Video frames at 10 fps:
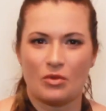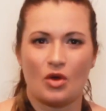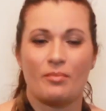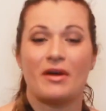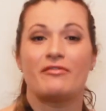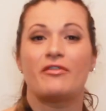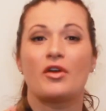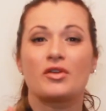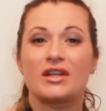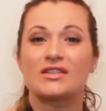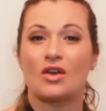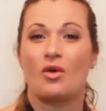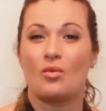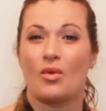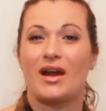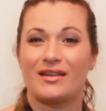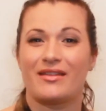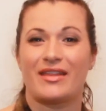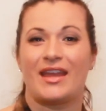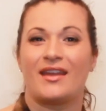more, but focus on one
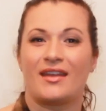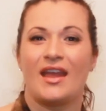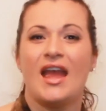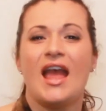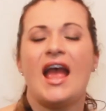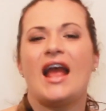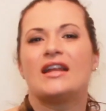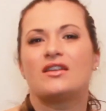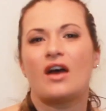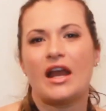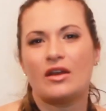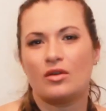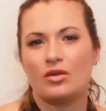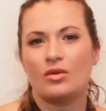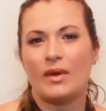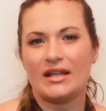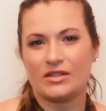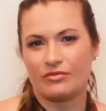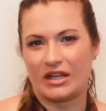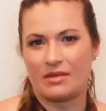thing. And I
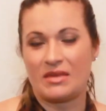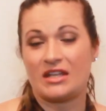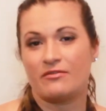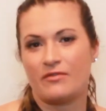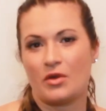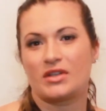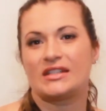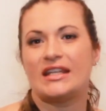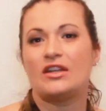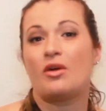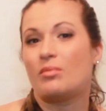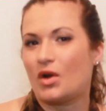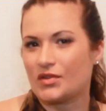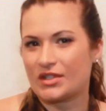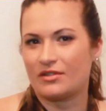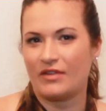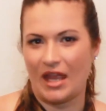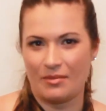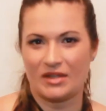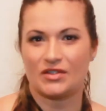always recommend focusing on positive
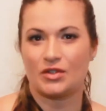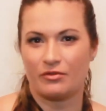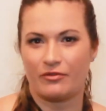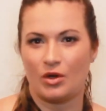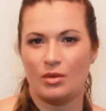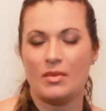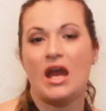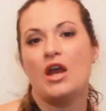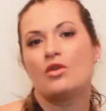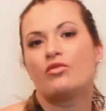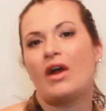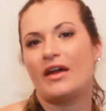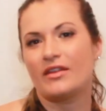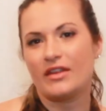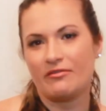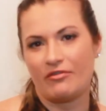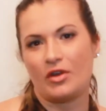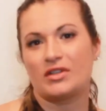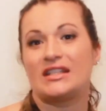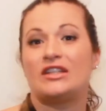habits to form rather than
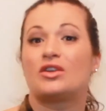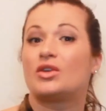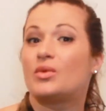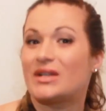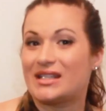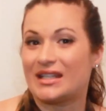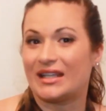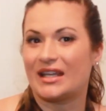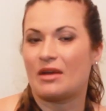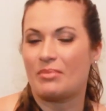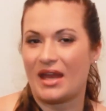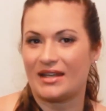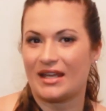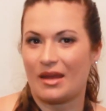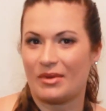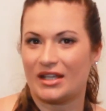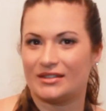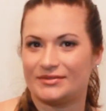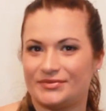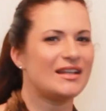focusing on quitting a bad habit.
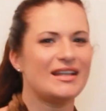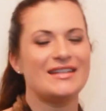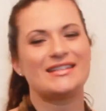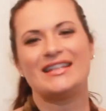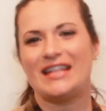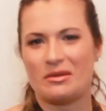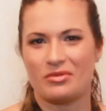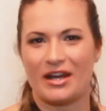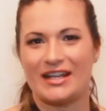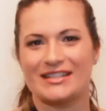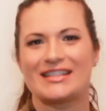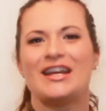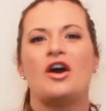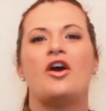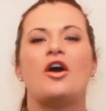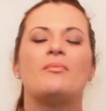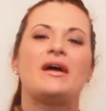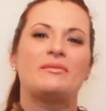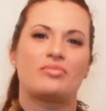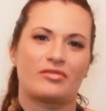Let's elaborate. On
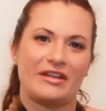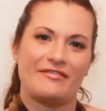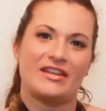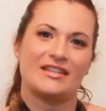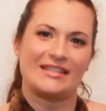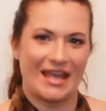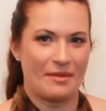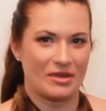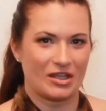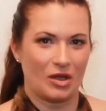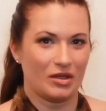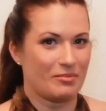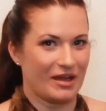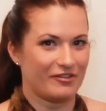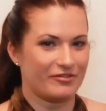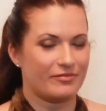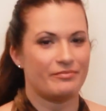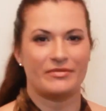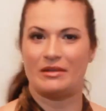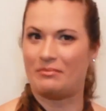my previous habit goal above,
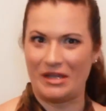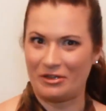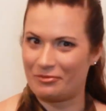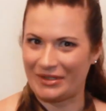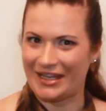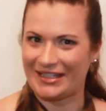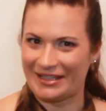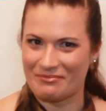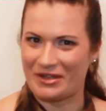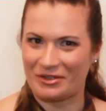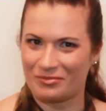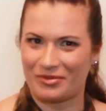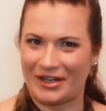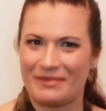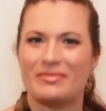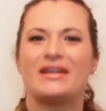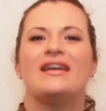the meal planning and meal prep,